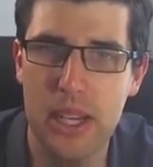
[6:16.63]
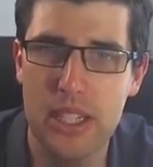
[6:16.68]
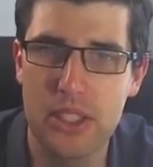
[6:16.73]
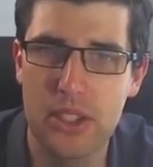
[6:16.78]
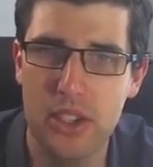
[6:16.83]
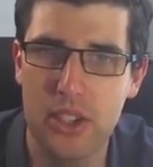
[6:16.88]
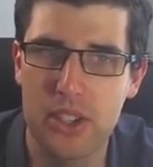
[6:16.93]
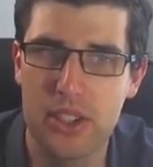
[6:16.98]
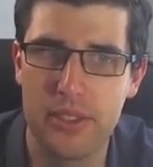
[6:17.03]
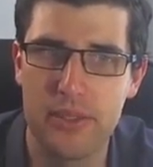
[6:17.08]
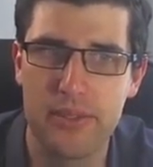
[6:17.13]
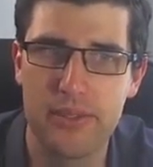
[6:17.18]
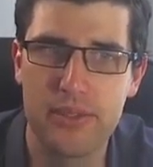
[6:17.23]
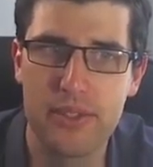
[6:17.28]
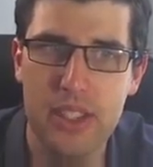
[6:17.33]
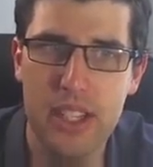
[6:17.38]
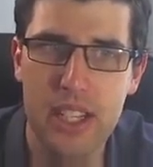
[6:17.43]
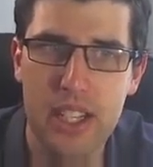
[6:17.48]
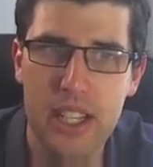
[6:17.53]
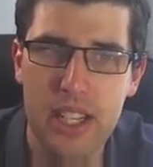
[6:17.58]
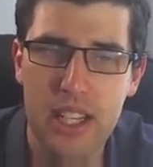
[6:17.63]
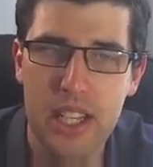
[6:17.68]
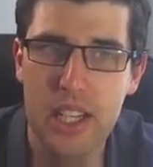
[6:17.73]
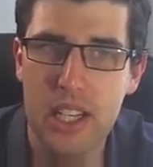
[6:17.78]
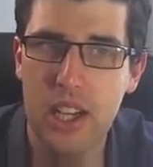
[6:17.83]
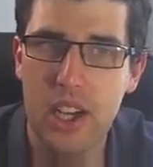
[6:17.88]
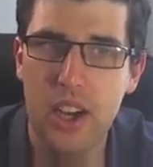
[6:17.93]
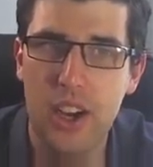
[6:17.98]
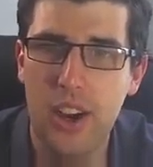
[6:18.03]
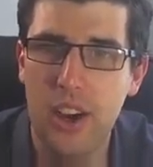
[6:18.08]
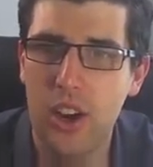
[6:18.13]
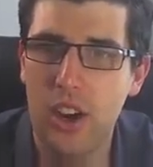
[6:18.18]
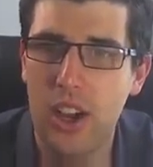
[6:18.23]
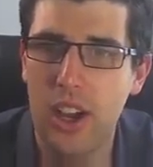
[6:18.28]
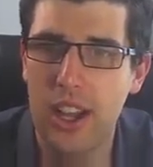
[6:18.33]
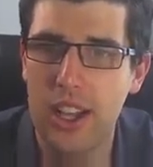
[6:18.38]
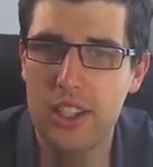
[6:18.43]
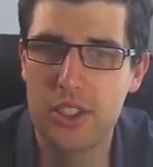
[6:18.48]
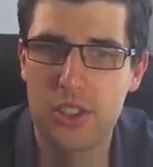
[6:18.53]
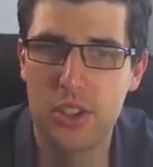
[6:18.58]
always on. All
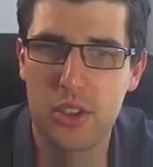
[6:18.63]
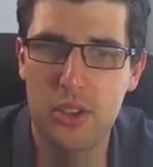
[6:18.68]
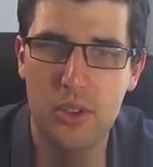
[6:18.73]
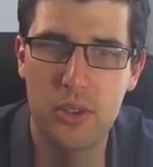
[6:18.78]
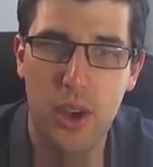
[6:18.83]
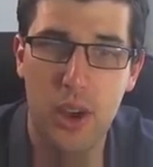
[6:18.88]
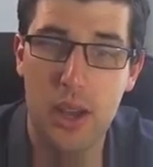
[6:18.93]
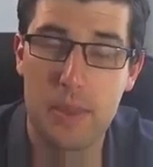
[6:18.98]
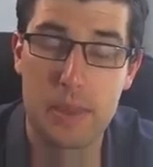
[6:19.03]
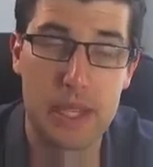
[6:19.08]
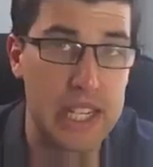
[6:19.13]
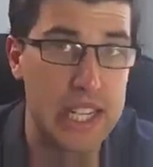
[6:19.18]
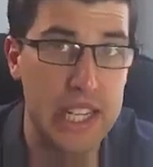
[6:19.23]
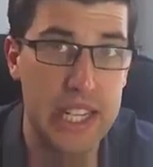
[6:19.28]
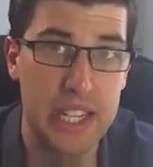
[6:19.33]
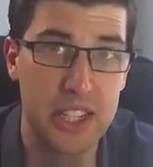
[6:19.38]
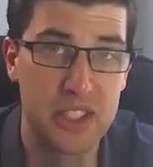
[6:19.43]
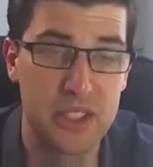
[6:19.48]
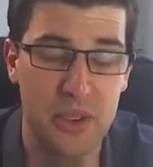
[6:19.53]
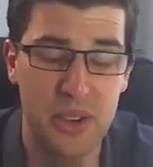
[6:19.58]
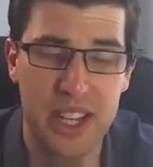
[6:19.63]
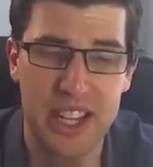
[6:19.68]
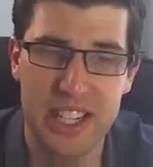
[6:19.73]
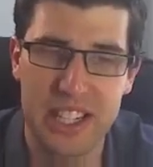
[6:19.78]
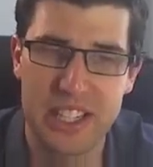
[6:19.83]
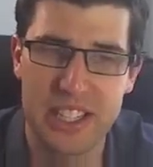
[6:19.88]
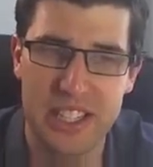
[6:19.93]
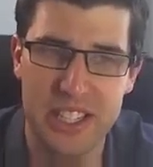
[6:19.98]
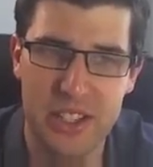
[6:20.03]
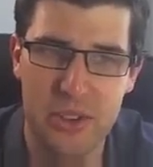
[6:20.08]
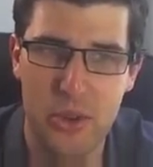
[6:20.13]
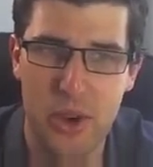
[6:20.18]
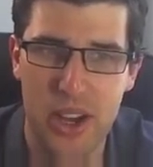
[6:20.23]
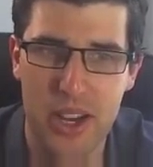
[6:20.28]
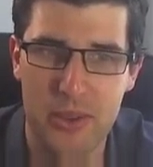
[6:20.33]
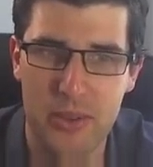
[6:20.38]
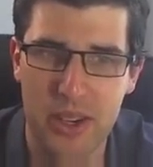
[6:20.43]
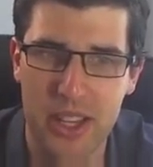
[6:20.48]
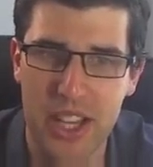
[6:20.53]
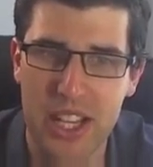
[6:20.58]
right, so I'm a geek, so I actually
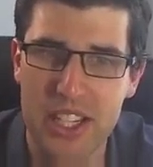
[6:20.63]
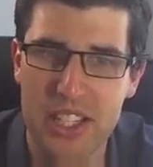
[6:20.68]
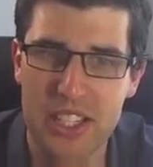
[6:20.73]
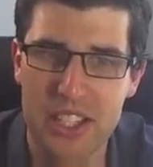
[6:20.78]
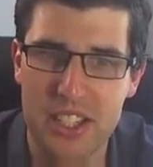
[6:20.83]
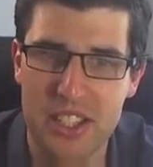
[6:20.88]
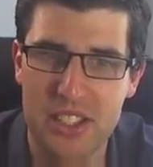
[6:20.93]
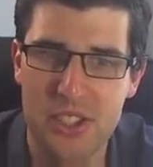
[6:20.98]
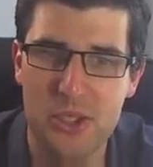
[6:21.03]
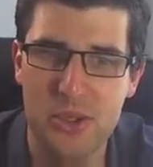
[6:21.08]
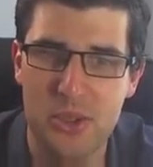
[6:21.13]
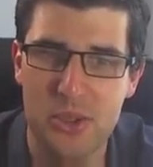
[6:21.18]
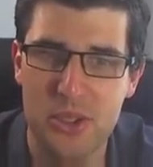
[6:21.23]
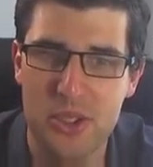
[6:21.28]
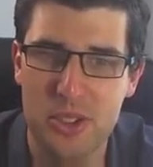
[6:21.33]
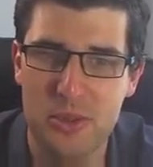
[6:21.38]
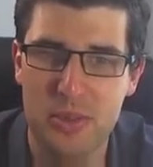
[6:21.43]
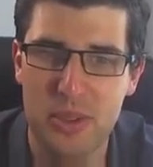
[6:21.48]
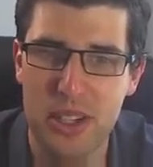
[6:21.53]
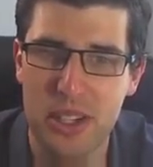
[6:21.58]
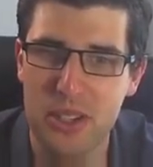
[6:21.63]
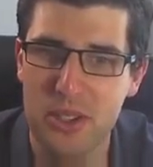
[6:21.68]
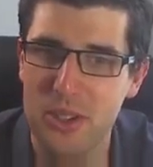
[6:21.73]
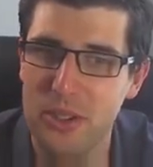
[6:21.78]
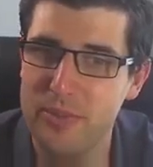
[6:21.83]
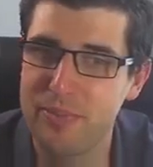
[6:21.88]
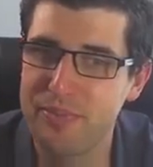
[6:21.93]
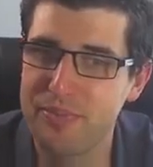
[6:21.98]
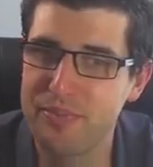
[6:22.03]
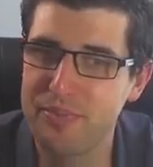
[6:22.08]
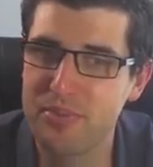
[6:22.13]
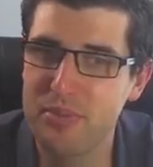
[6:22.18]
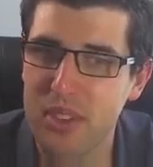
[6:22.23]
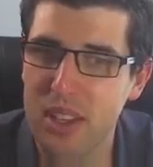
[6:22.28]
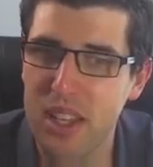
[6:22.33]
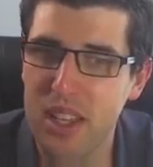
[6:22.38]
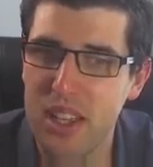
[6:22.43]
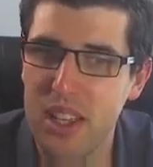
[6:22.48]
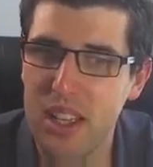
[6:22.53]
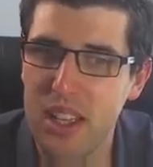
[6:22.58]
quite relate to this store. It's pretty cool.
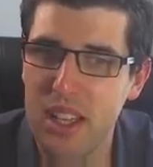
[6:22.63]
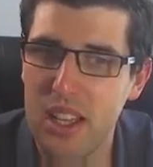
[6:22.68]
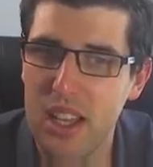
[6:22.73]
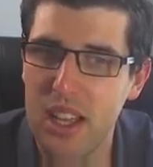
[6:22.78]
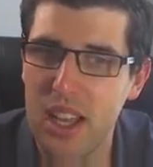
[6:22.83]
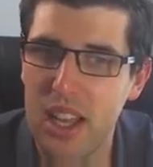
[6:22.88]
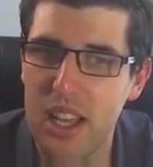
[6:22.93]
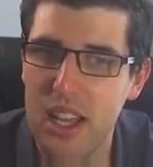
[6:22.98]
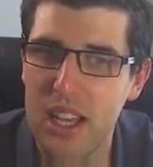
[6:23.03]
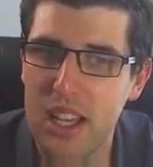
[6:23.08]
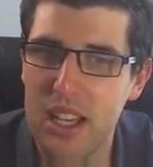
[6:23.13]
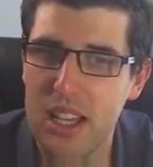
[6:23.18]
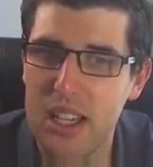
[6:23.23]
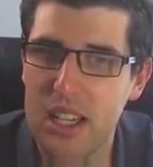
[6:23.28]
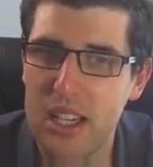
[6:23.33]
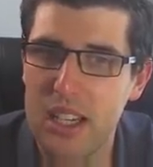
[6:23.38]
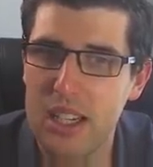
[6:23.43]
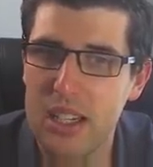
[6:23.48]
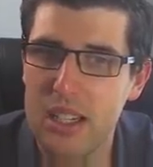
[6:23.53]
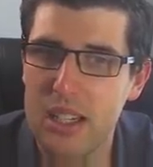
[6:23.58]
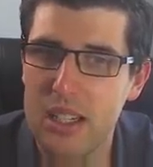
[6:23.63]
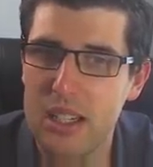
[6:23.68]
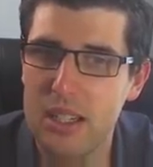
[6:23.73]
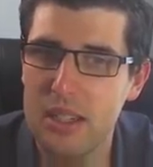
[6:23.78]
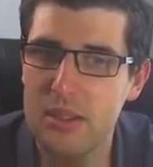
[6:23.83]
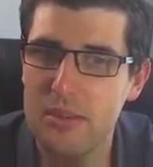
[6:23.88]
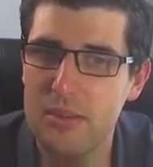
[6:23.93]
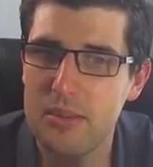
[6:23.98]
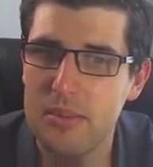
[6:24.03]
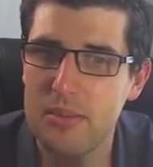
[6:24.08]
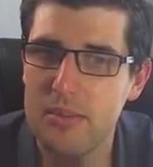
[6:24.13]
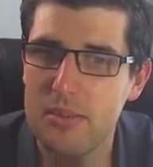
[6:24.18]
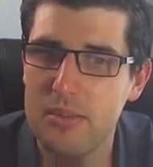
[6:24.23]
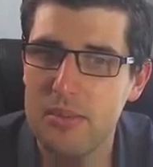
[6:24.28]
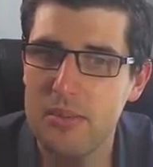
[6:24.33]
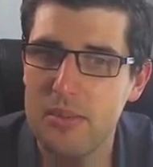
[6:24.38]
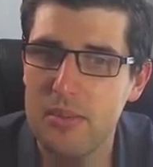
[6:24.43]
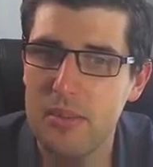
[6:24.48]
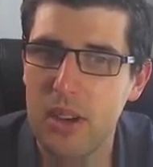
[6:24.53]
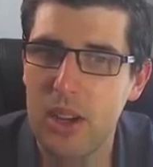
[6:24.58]
Okay,
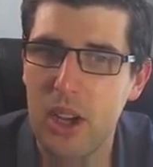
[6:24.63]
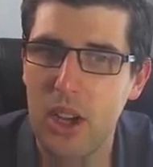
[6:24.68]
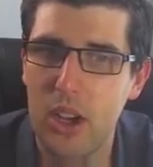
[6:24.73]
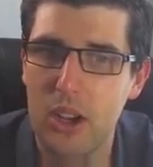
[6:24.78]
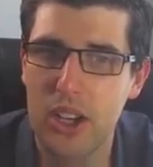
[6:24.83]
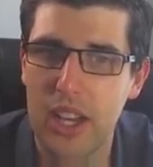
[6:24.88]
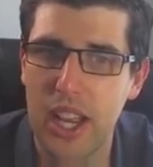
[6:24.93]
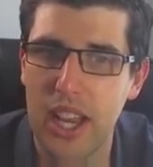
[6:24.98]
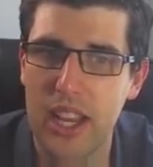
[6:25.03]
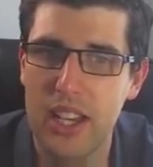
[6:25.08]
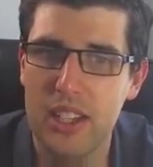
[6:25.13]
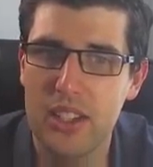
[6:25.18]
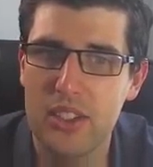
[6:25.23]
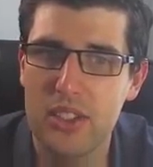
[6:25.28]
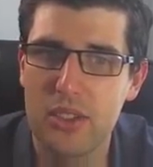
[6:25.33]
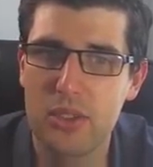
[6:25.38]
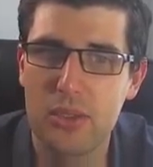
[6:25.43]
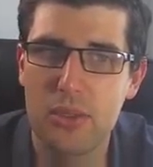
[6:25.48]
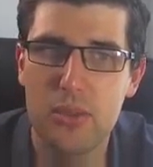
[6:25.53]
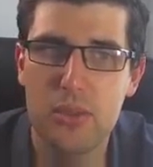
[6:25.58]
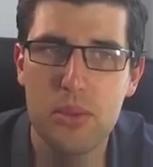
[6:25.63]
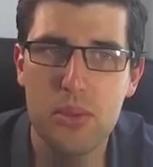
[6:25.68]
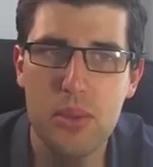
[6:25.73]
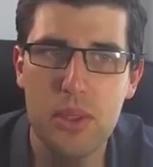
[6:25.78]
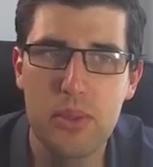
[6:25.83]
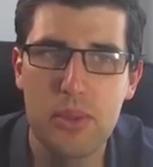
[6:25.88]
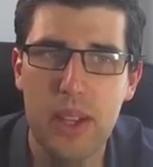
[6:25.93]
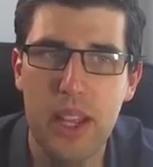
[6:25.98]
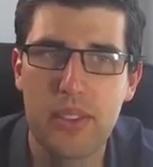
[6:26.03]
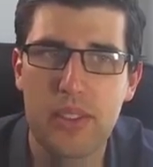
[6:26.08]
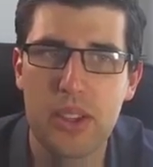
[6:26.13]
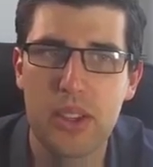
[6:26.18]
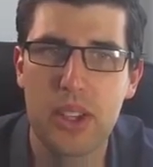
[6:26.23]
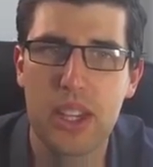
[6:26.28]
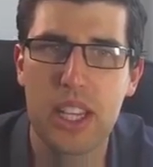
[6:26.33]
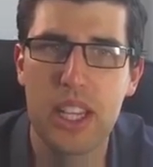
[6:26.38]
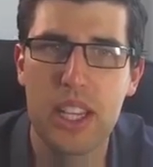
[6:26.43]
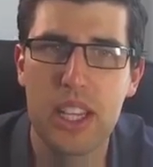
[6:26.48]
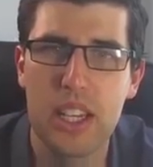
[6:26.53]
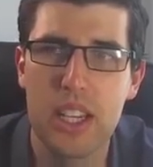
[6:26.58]
so if we have a
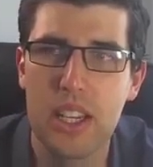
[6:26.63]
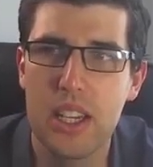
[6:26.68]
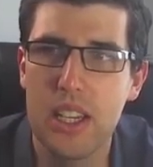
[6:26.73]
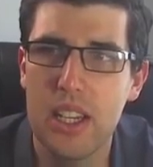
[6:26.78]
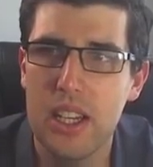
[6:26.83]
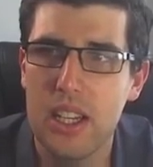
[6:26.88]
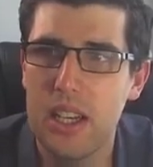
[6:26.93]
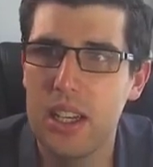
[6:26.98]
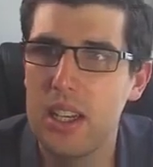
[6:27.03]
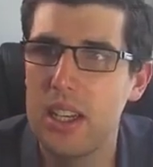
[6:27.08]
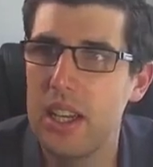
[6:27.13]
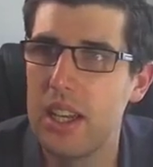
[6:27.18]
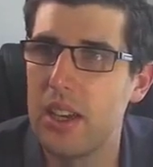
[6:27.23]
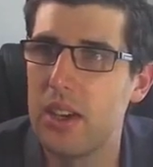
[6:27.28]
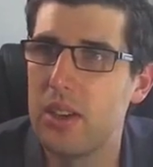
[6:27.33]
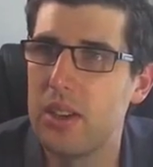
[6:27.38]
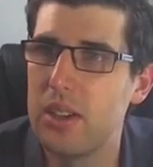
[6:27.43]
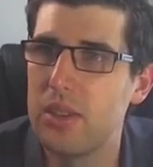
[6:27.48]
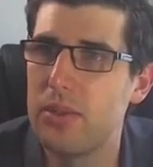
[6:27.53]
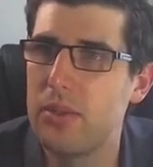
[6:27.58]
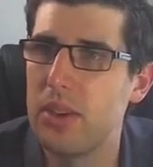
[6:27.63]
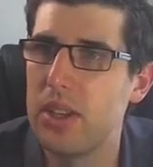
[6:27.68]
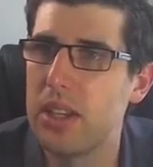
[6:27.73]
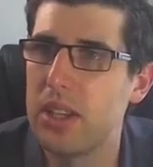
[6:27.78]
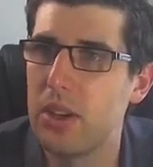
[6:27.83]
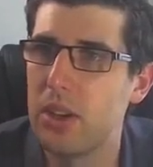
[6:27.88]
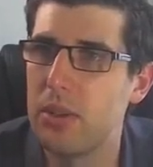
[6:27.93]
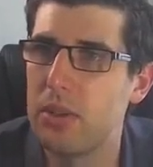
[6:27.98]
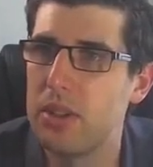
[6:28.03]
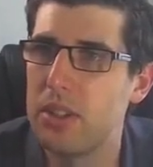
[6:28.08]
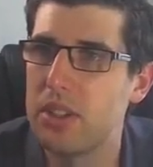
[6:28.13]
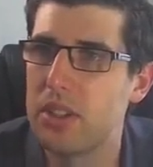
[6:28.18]
look here. Now, if we go